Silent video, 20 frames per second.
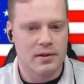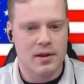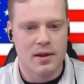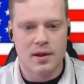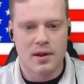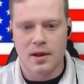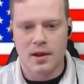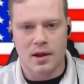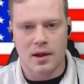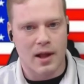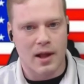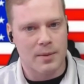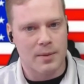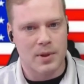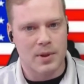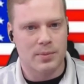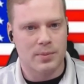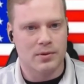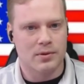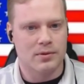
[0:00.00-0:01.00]
A lot of
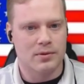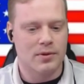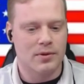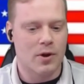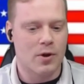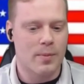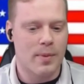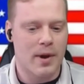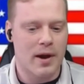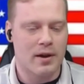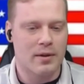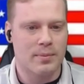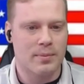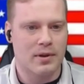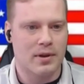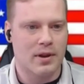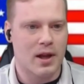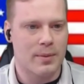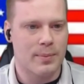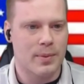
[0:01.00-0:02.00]
people know about it, but a
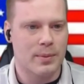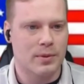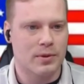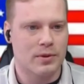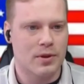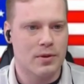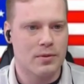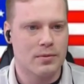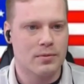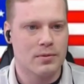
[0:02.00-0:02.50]
lot of people don't.